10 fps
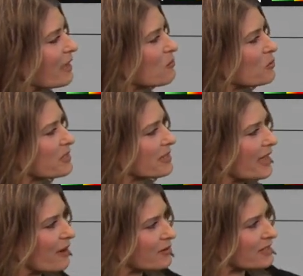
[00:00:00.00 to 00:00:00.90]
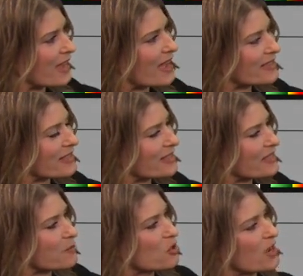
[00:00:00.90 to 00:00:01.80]
again, mostly cloudy skies, that
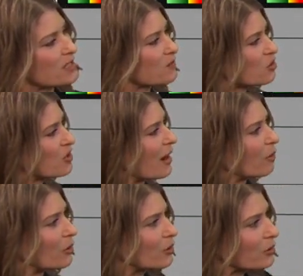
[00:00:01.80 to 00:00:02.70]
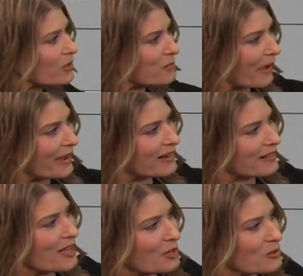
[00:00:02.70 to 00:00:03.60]
slim chance of a shower early. By 8
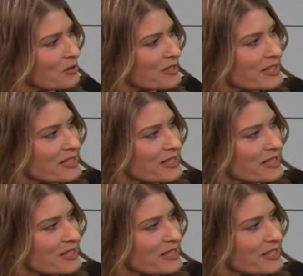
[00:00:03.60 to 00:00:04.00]
o'clock, you can